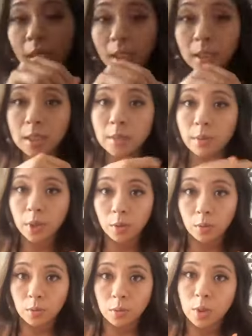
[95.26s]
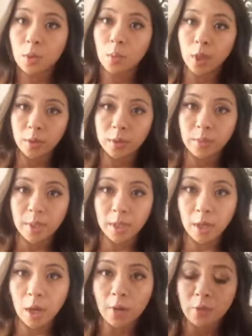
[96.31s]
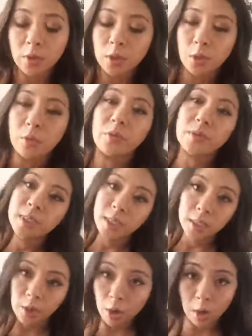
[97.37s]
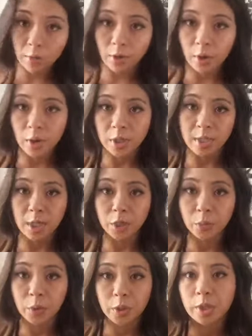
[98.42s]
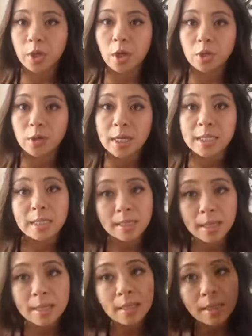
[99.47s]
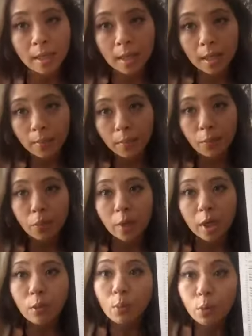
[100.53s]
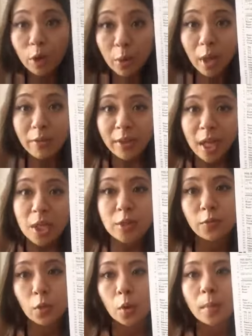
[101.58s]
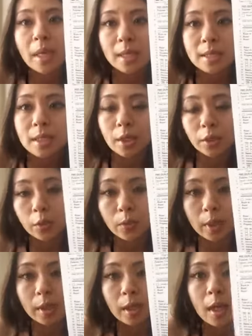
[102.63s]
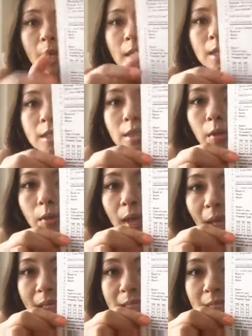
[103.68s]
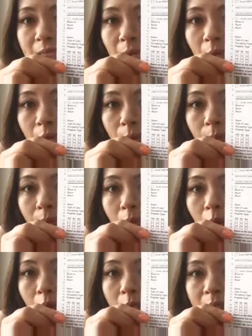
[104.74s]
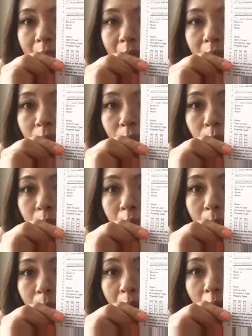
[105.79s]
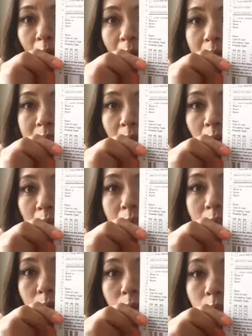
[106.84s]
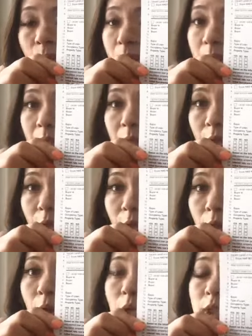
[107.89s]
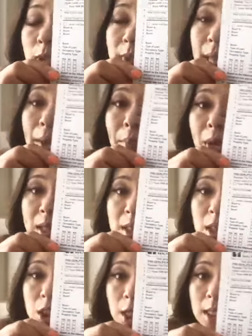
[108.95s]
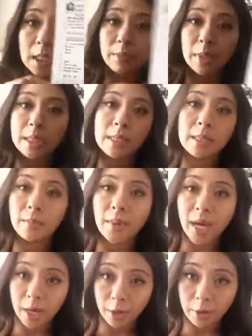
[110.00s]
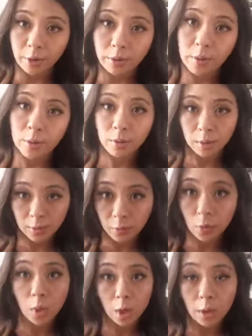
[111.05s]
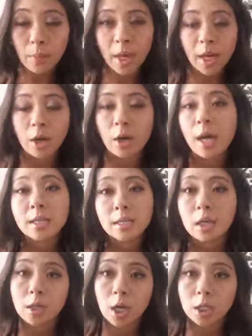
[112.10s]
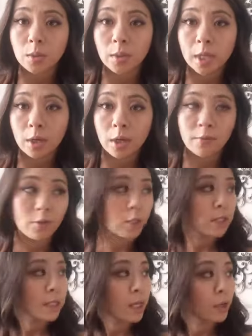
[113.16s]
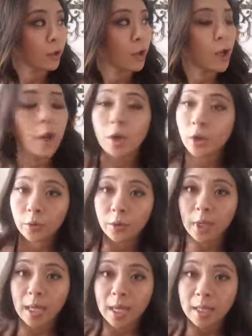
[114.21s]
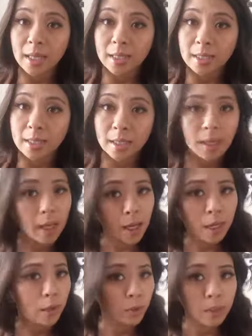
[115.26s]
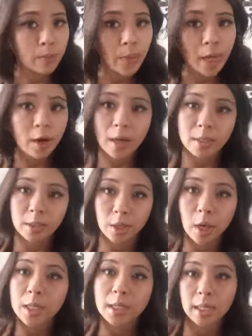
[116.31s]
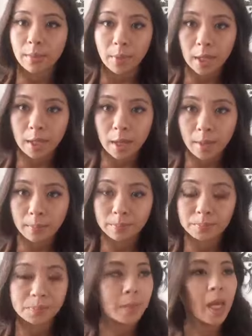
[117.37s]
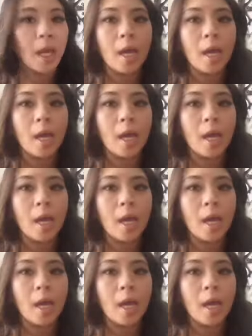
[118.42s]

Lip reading: is to be used when you submit the offer. So if you see on all of our residential purchase contracts, it says that the pre-qualification form is included. So next, on line 3, buyer has not consulted with the lender. So when that box is checked, it means that the buyer, if you are the buyer, has not talked to a lender. And if you're a seller, you're looking at that and saying that, hey, no, this buyer hasn't talked to anybody yet.